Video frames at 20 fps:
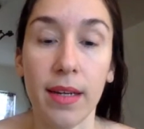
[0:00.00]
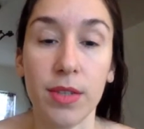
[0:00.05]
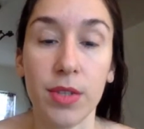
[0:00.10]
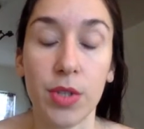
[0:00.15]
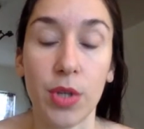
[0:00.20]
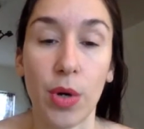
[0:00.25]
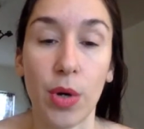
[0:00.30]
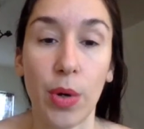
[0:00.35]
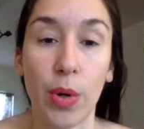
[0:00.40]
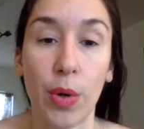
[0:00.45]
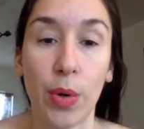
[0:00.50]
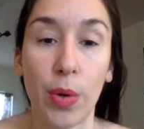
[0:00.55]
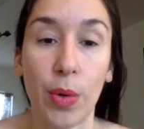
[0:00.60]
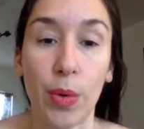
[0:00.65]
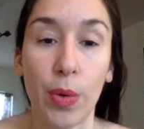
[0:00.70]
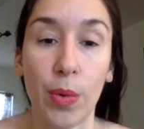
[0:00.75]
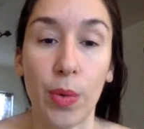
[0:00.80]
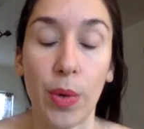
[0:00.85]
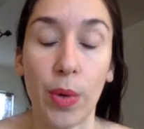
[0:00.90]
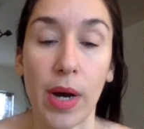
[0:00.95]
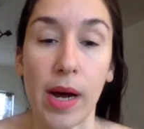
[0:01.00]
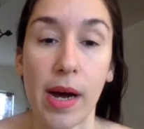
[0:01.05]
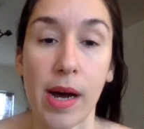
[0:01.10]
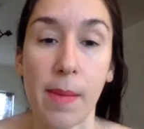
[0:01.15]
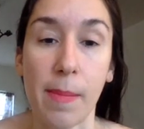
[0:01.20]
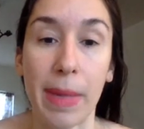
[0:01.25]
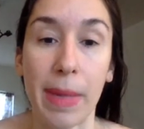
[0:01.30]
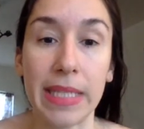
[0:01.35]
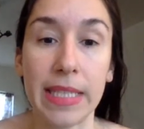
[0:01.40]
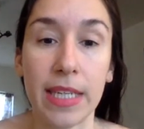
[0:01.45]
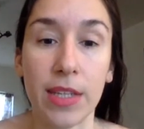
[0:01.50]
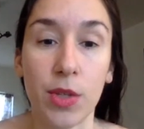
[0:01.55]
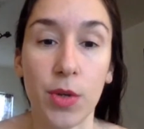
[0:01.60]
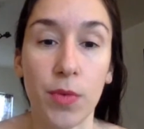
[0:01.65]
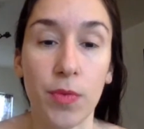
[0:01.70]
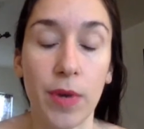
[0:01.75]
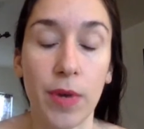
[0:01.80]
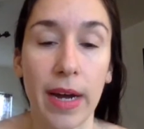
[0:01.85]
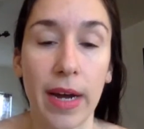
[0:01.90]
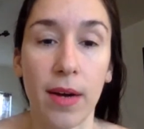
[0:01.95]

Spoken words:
So Monday through